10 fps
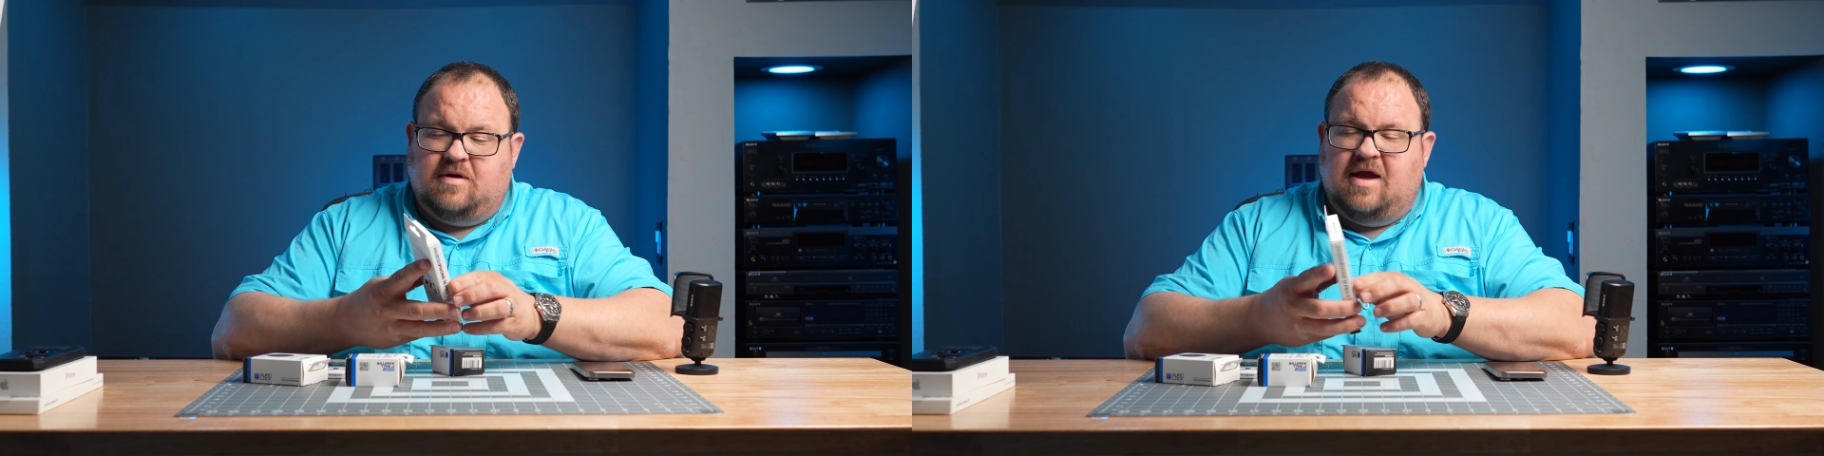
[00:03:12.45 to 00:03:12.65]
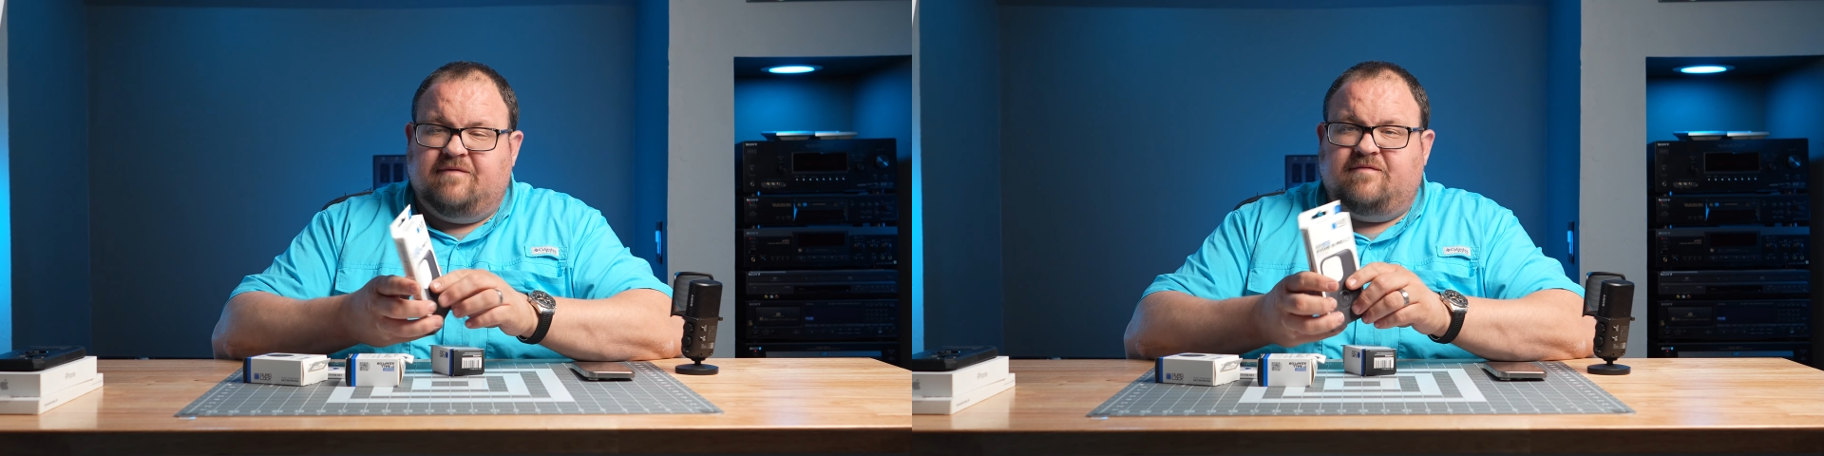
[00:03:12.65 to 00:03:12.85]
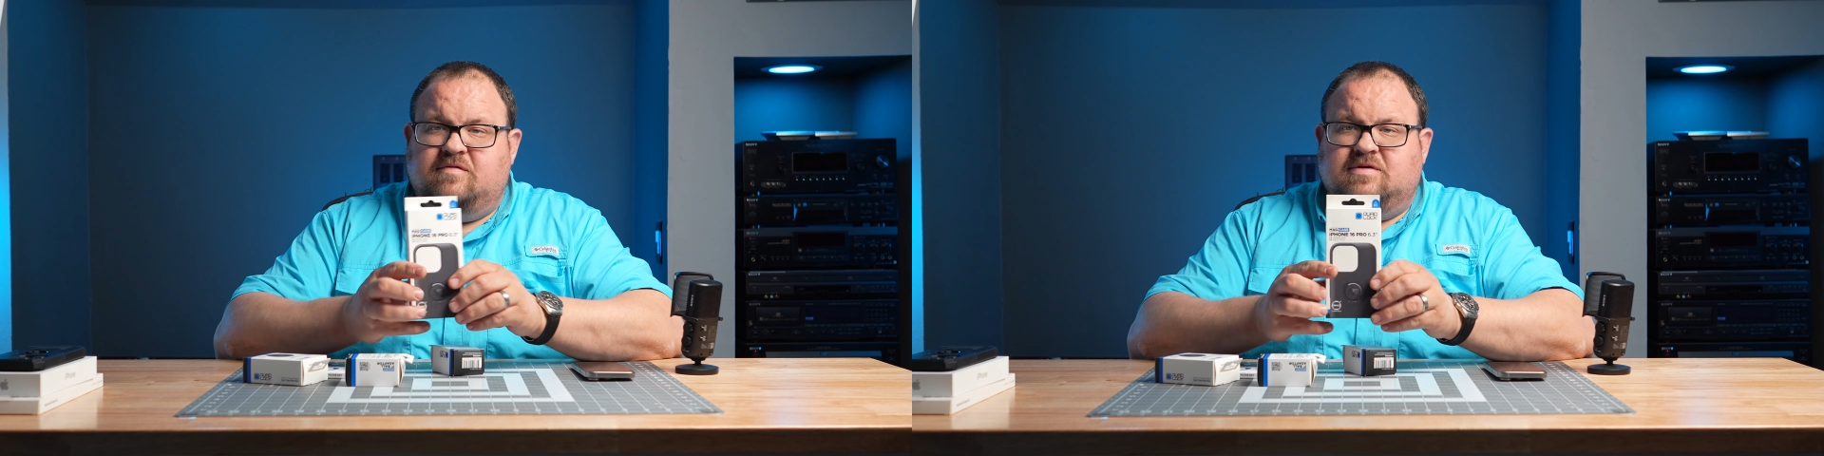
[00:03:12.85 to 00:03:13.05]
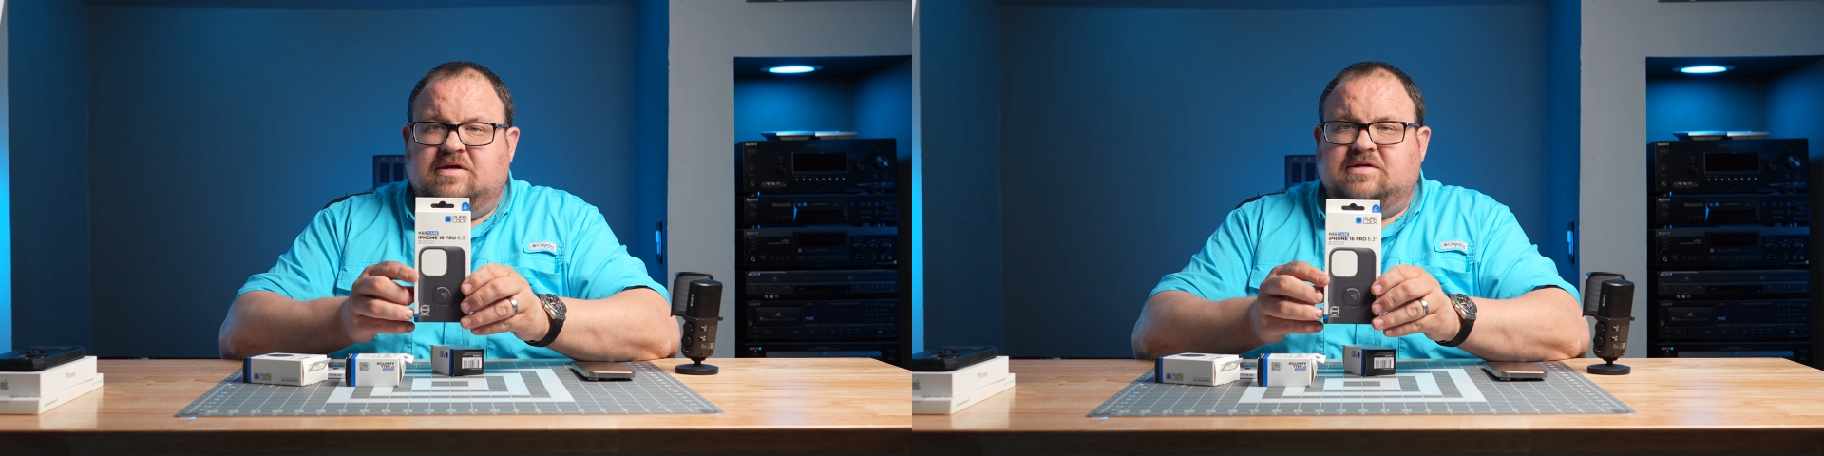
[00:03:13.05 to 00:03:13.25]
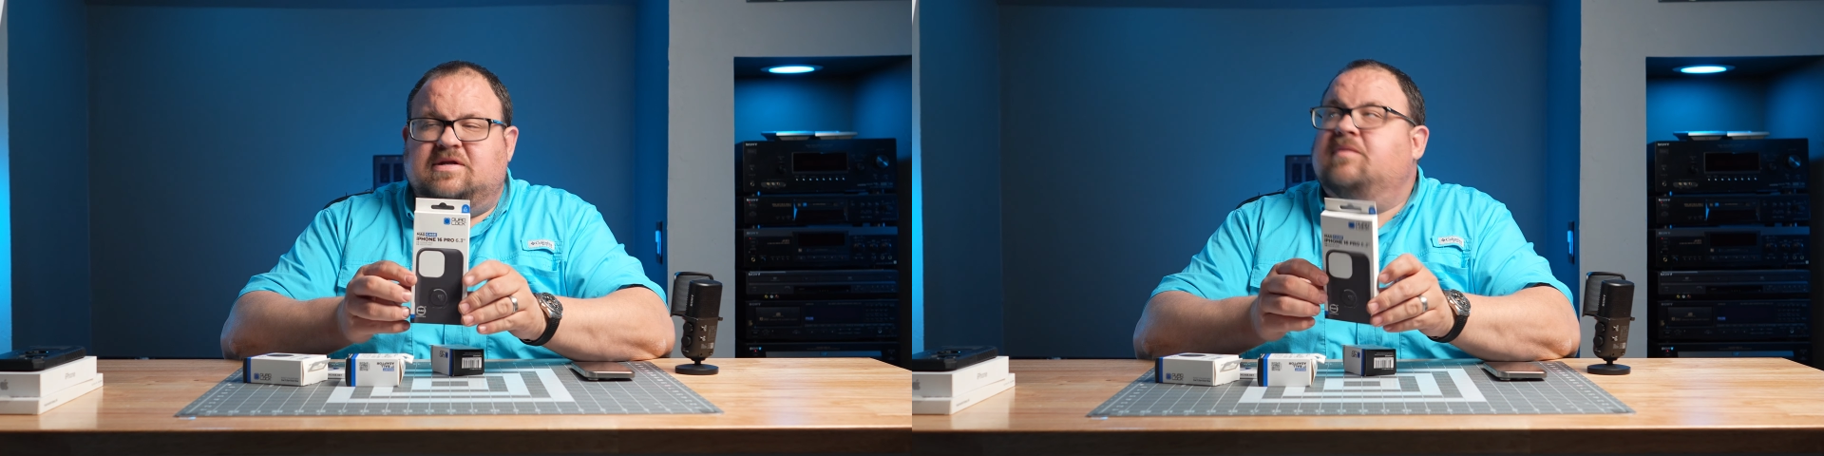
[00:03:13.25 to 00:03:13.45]
iPhone
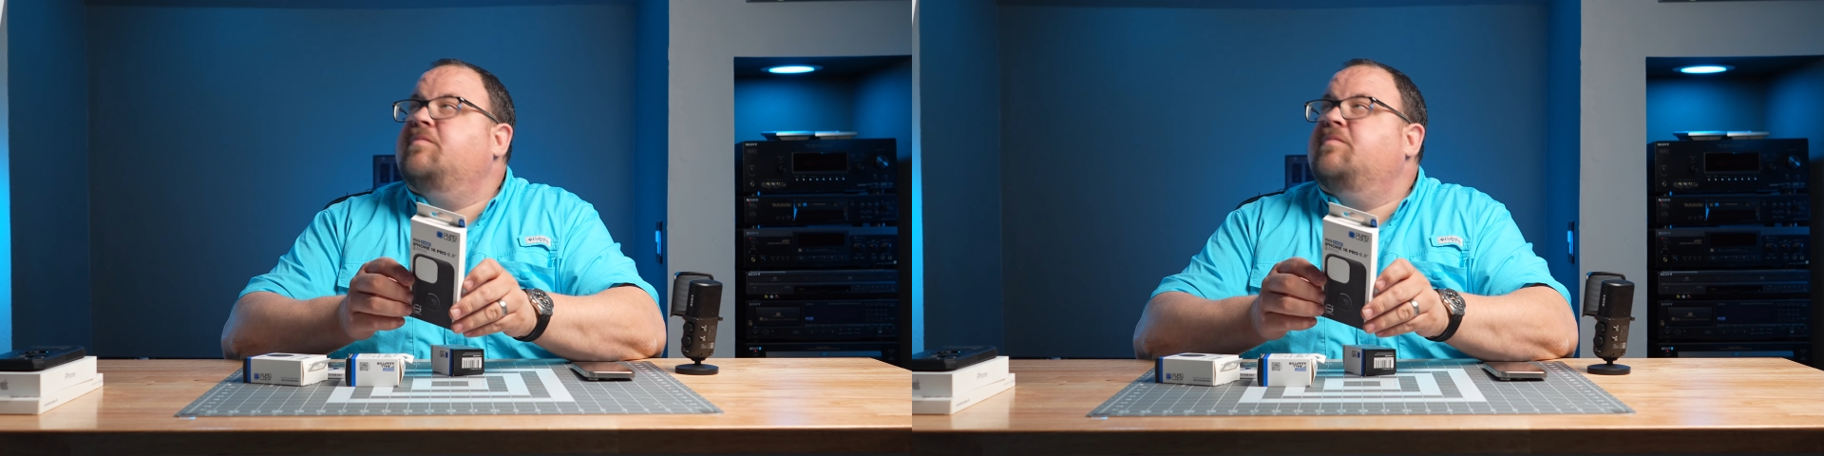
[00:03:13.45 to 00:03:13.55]
16